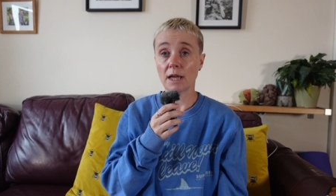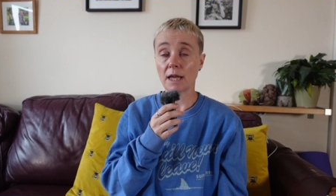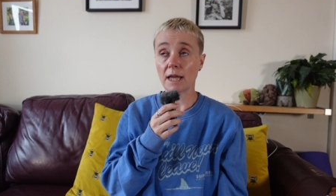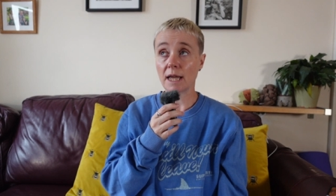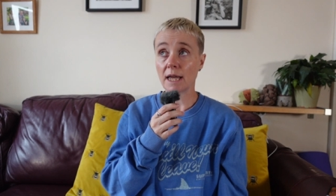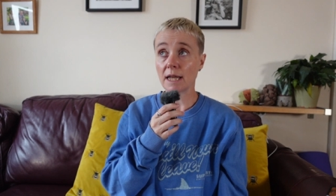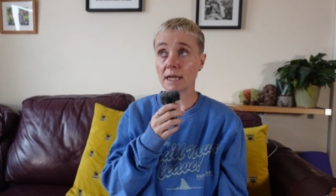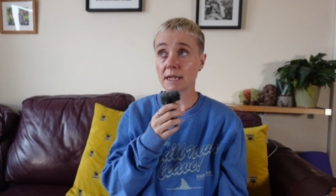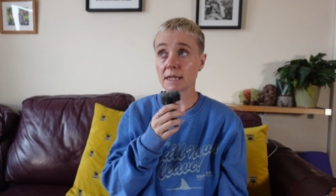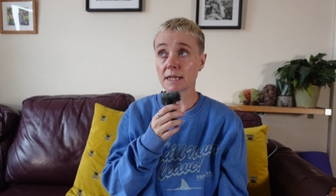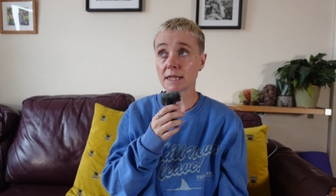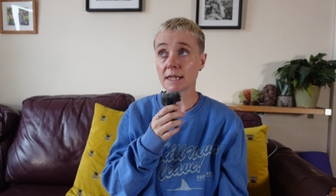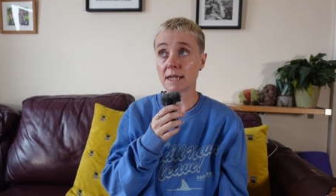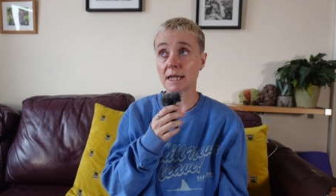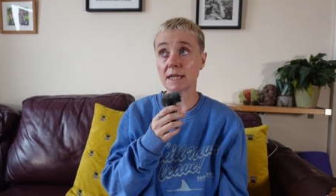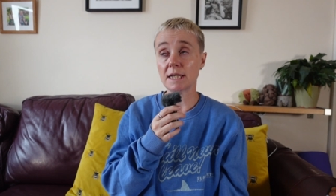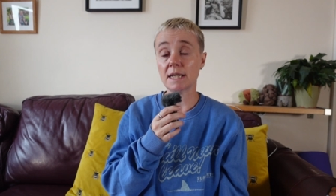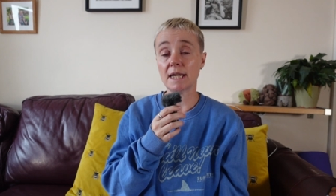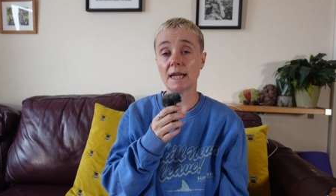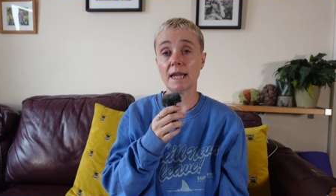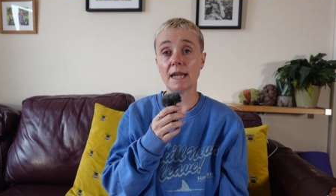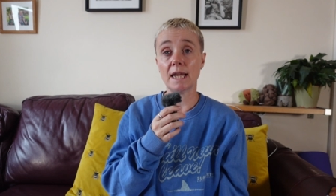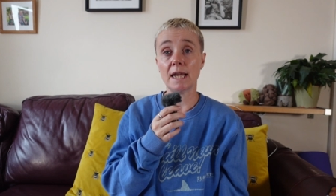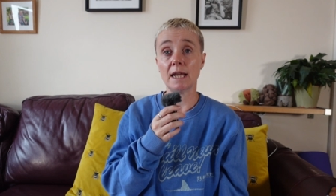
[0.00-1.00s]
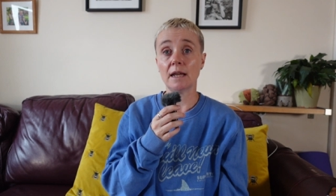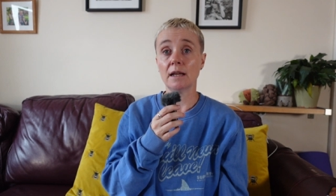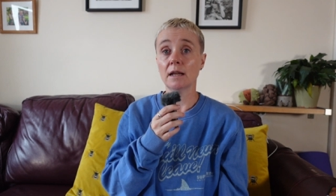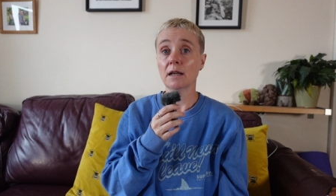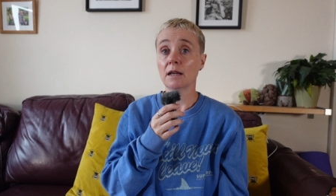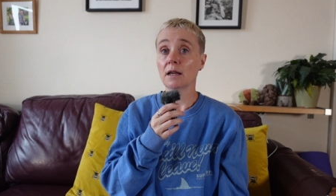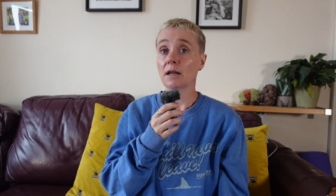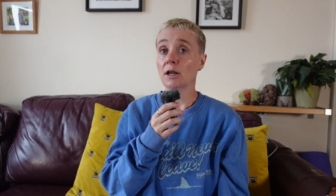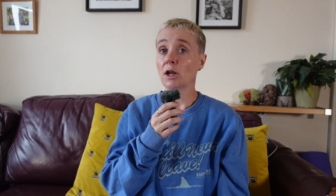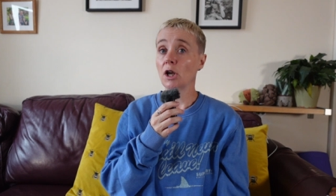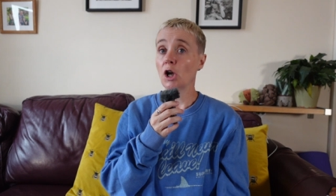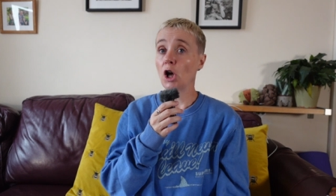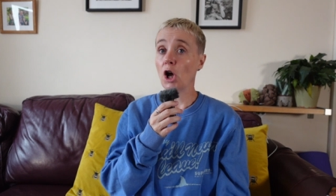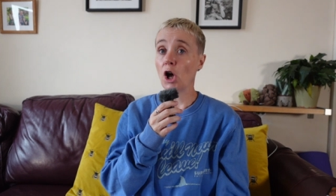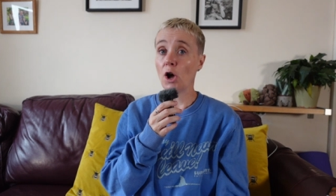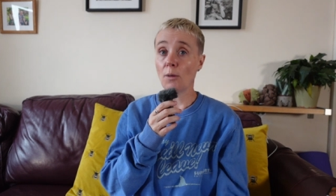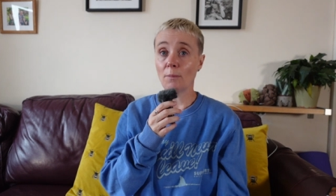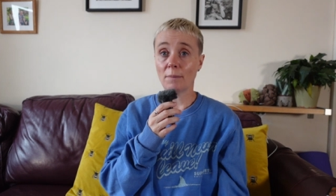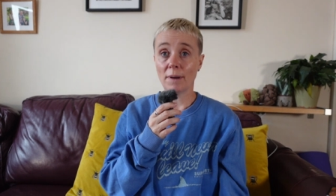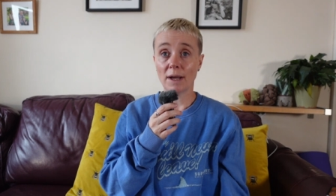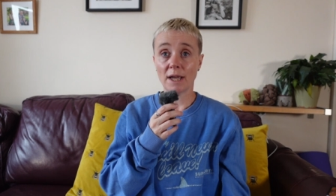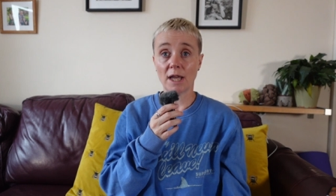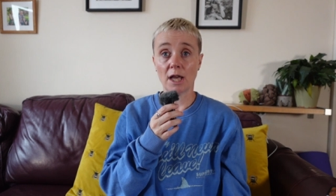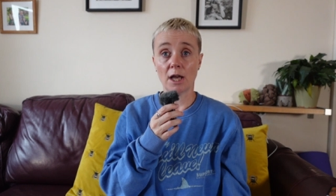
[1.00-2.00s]
in a city,
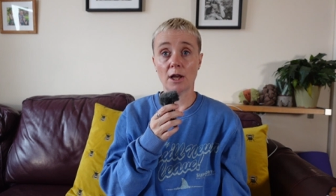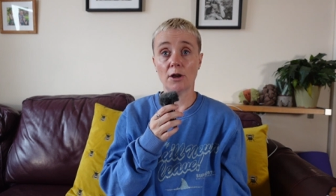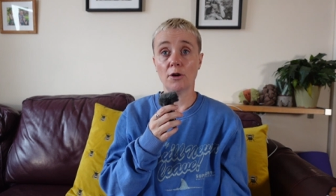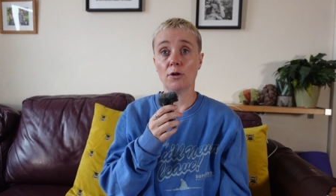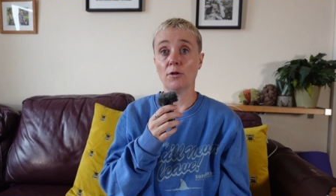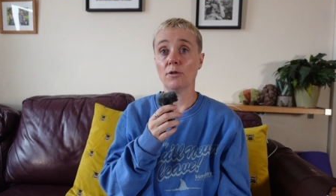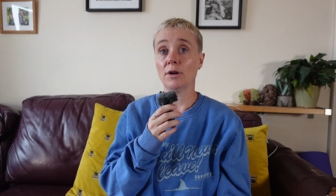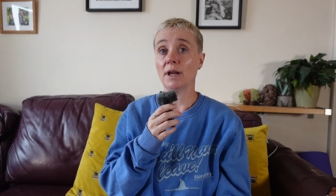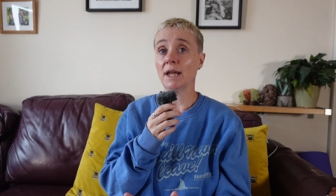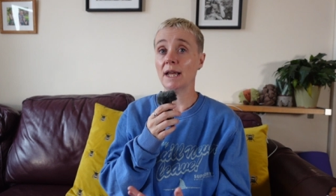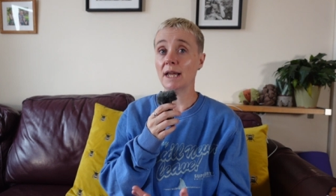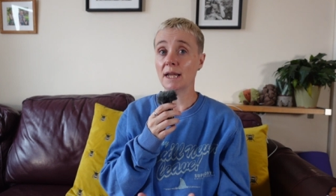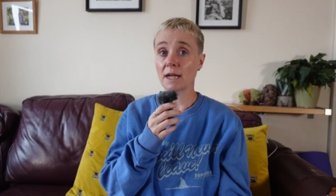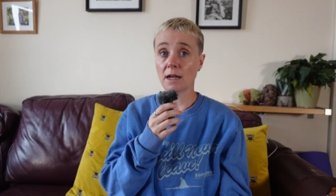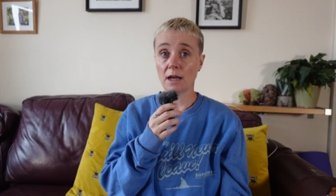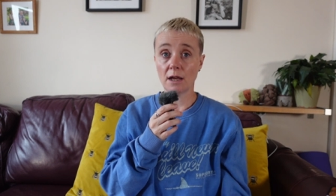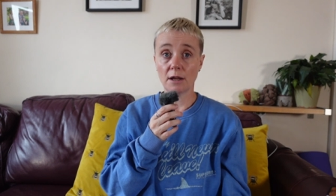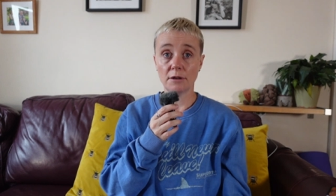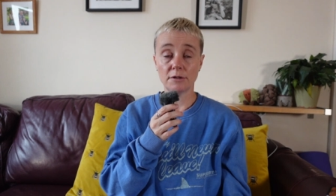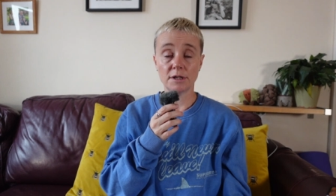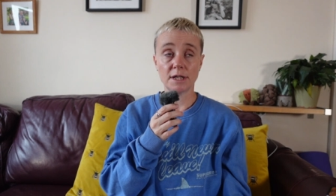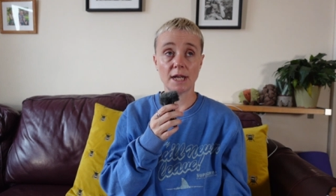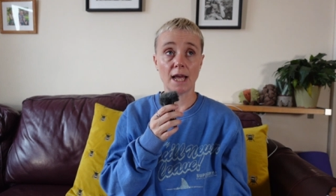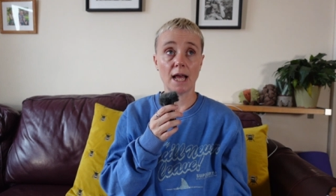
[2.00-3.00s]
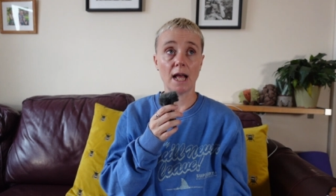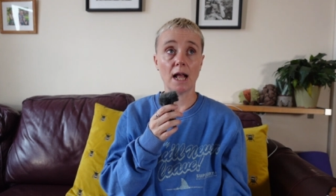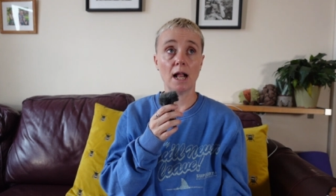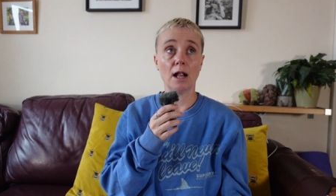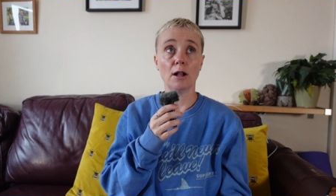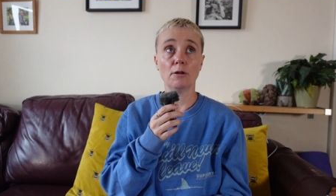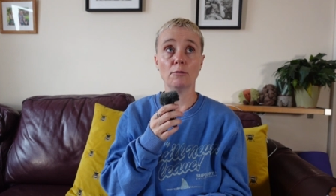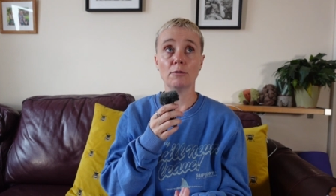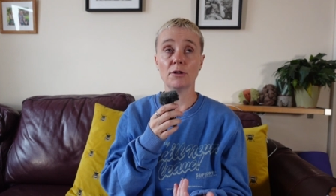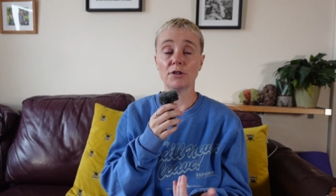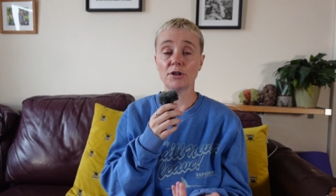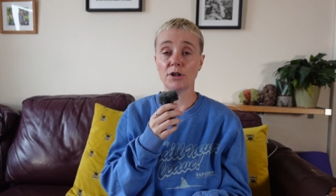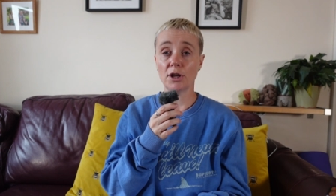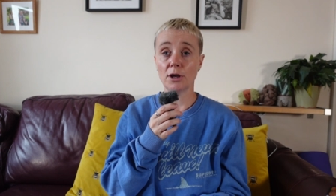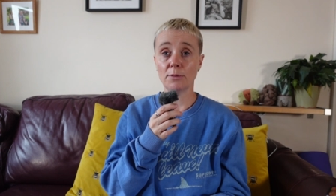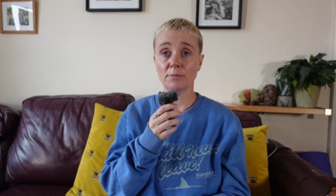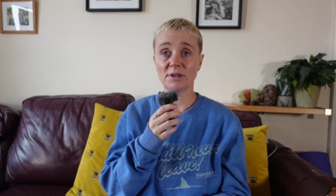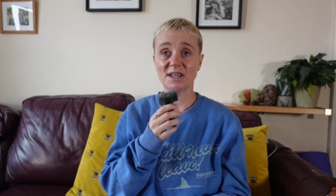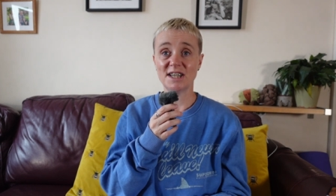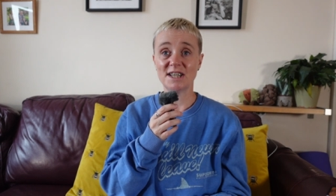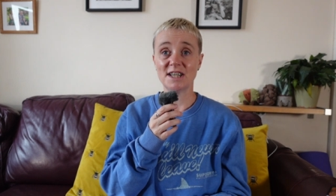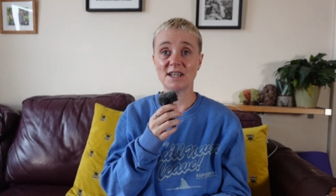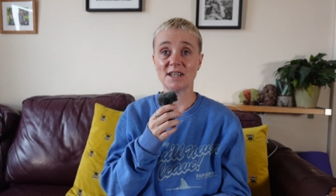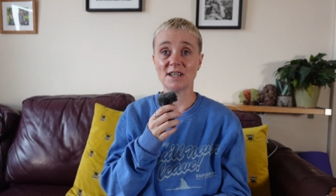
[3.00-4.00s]
on my own, in a hotel, with
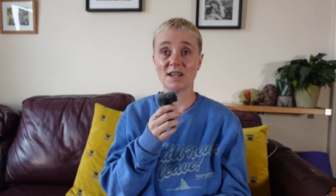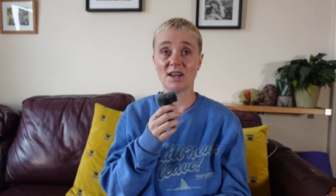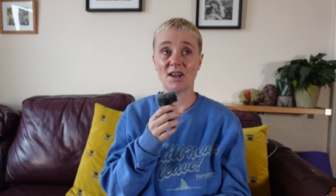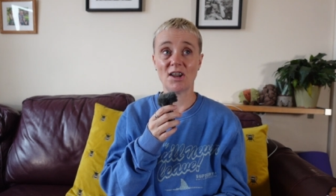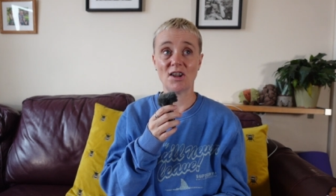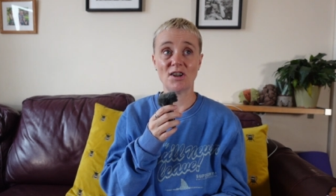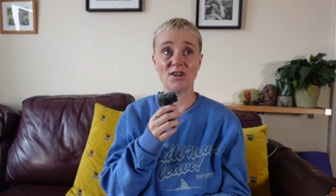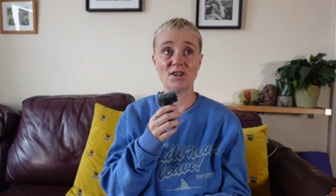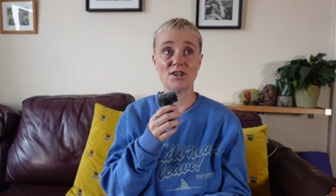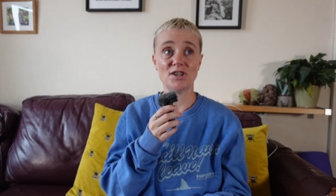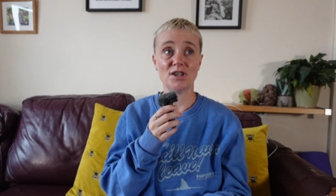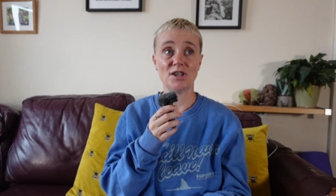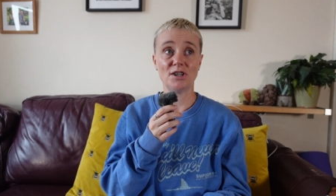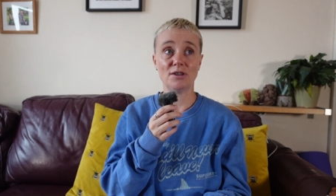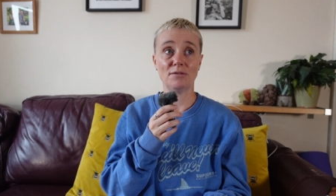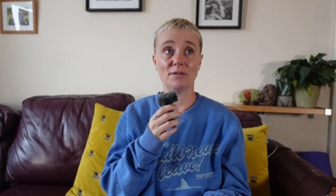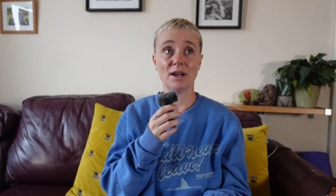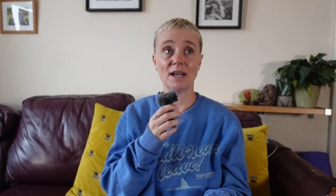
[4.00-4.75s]
nobody to turn to,